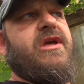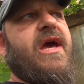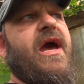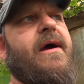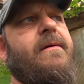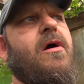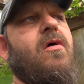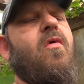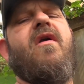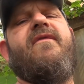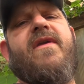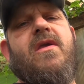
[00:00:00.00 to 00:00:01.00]
get
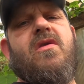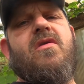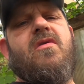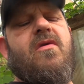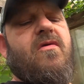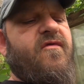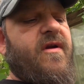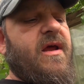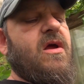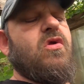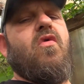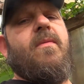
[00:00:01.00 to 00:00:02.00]
off a
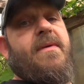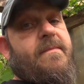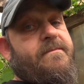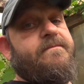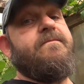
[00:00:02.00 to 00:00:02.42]
Trinidad Scorpion.